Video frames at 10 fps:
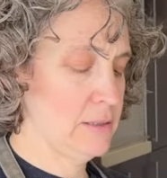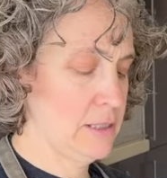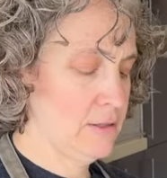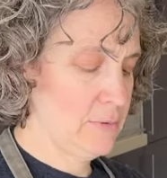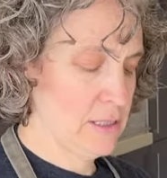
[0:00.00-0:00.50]

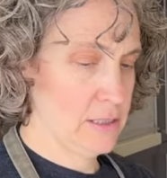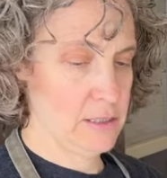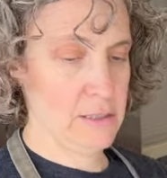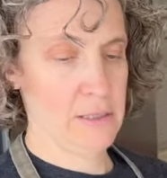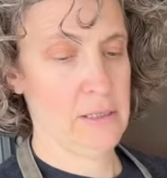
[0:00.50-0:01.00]

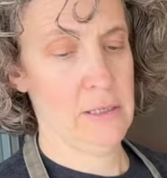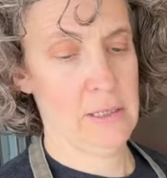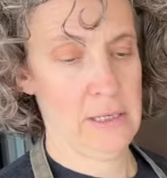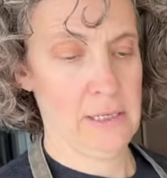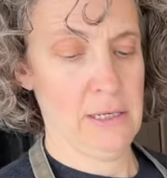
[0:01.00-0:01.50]
So
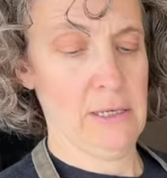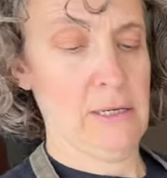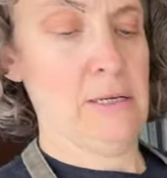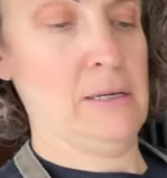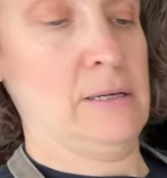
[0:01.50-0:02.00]
here comes
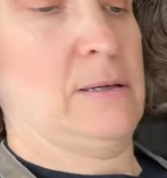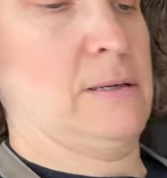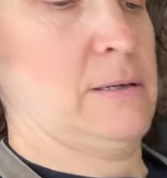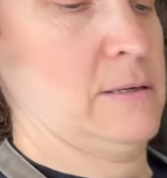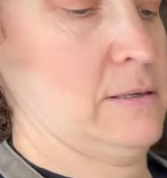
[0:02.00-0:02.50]
the
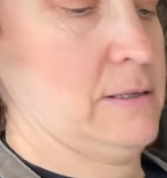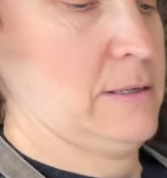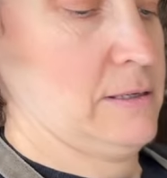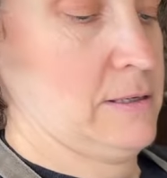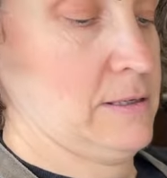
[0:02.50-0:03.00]
noise. Sorry
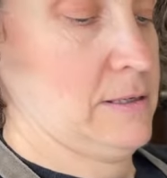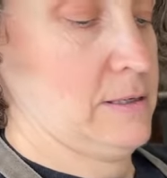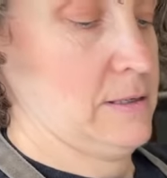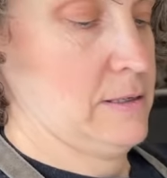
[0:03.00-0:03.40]
for that.